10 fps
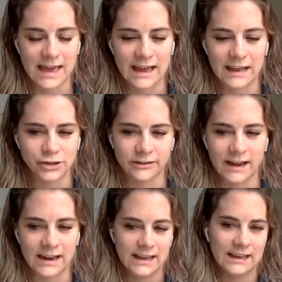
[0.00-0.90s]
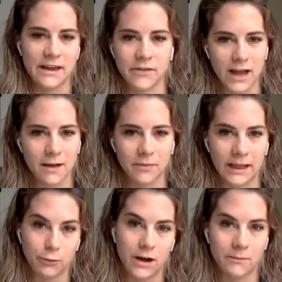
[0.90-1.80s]
had I just kind of given up,
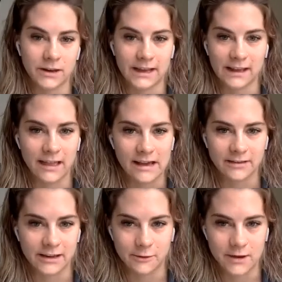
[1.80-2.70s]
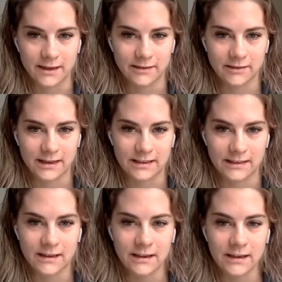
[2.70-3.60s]
like, well, I'm going to get last anyways.
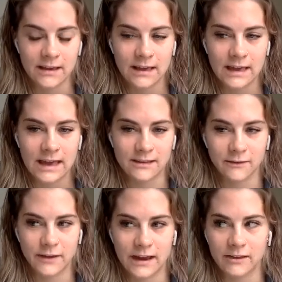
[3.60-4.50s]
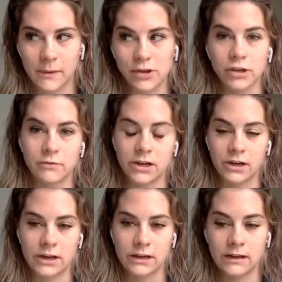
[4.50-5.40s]
And it's especially when
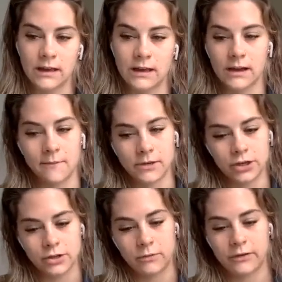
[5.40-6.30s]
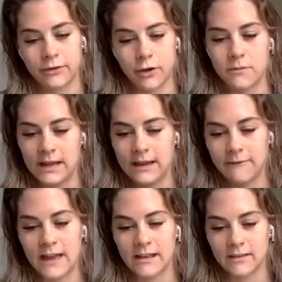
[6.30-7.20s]
you're in a competition with so many
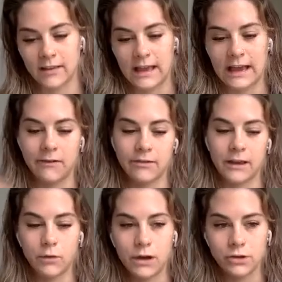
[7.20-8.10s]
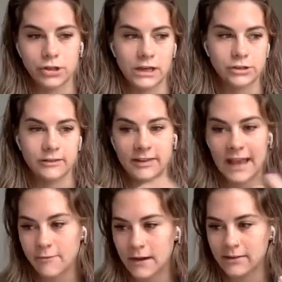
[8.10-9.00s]
events, like I was like, well, should I just
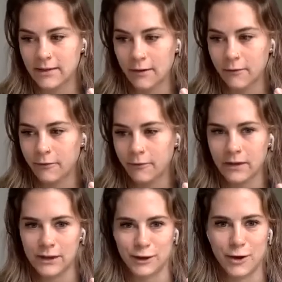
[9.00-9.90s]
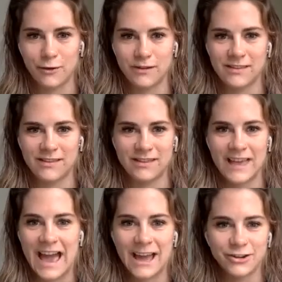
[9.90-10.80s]
save myself,
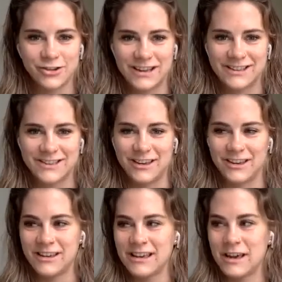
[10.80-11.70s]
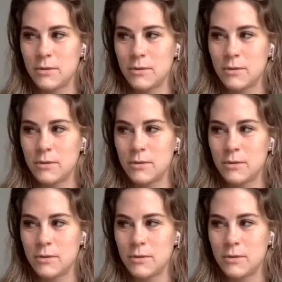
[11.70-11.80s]
the energy to